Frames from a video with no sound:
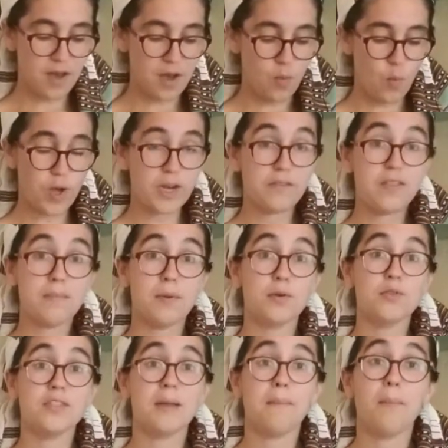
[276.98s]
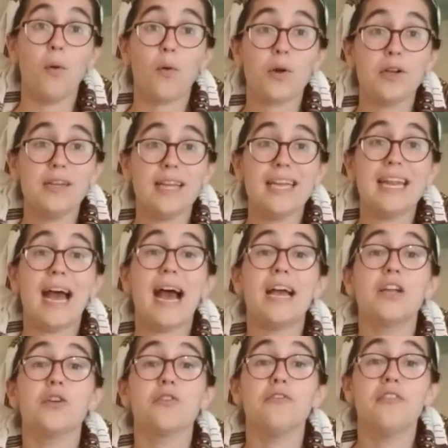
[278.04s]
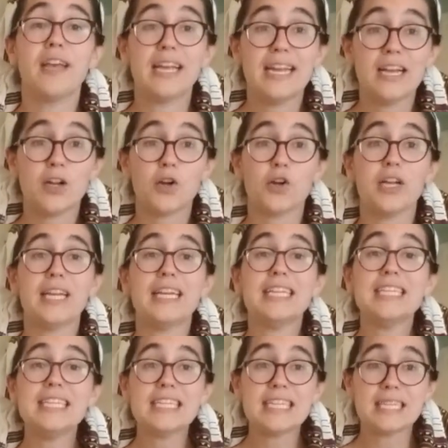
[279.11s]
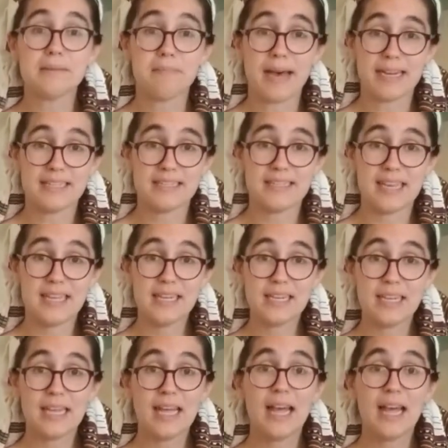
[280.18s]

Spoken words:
one of the most important in Ayurvedic or Indian medicine.